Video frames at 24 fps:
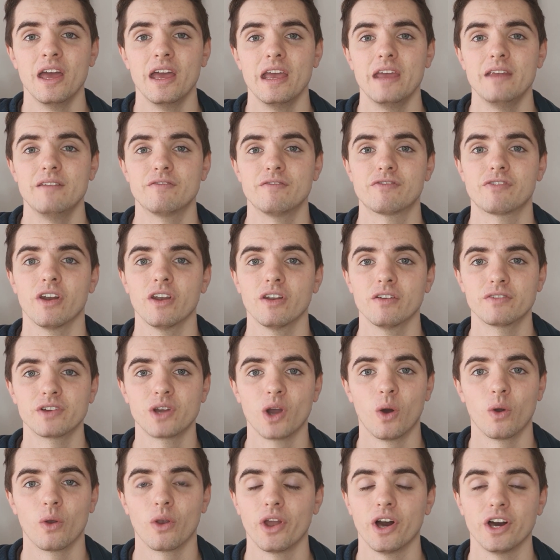in front of
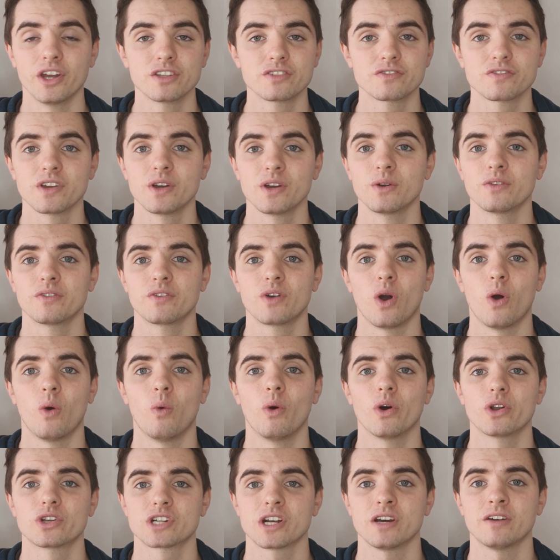goal, and Huddersfield have got to
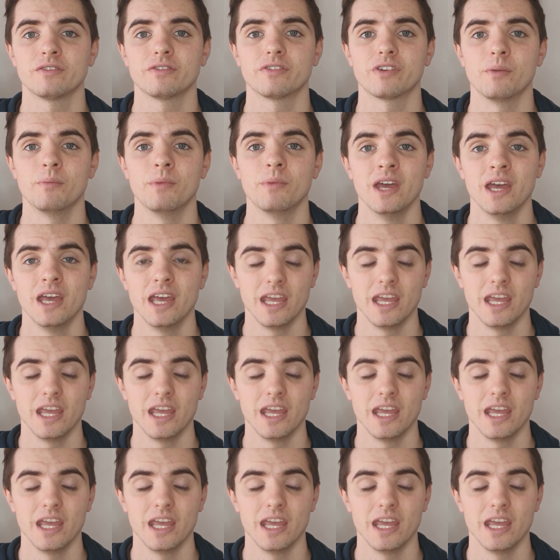watch out for him.